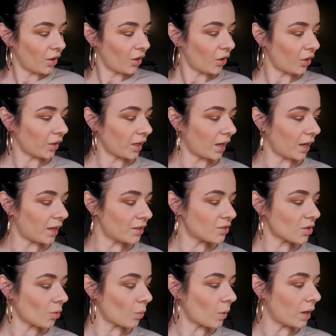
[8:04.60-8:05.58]
Okay,
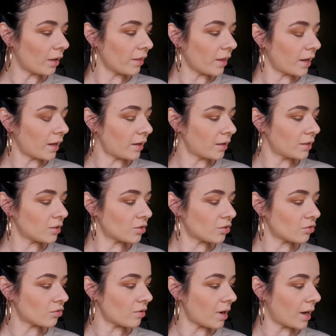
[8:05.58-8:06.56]
so while that is
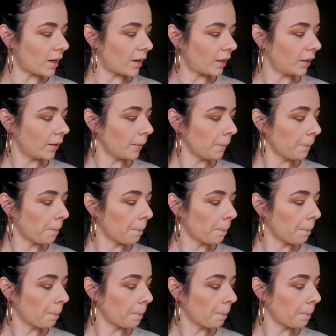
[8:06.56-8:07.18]
drying,